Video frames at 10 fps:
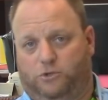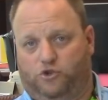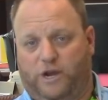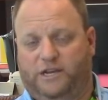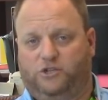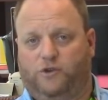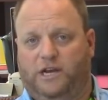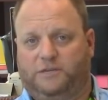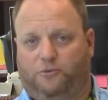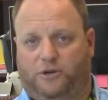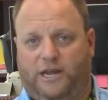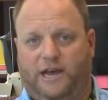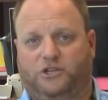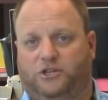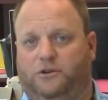trade dress
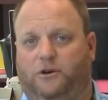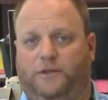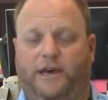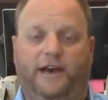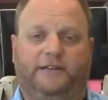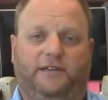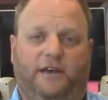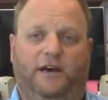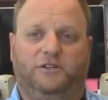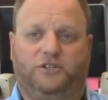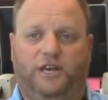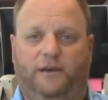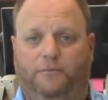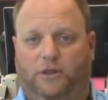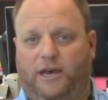protection on the hexagon
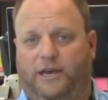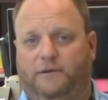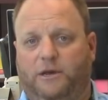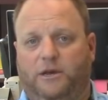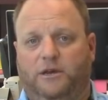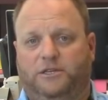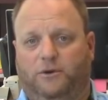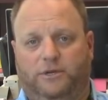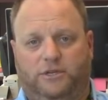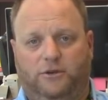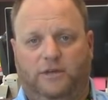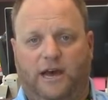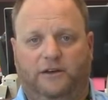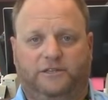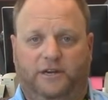shaped blade. So in
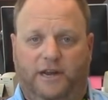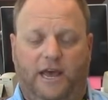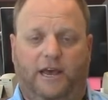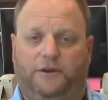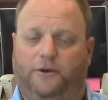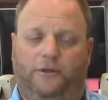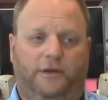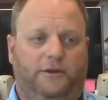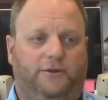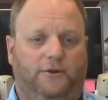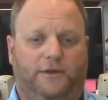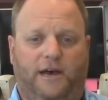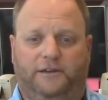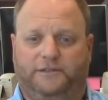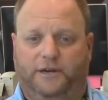2008, early in
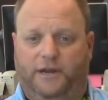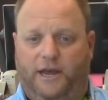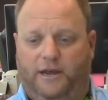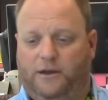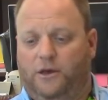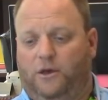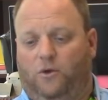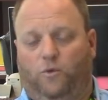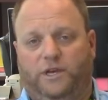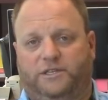2008, we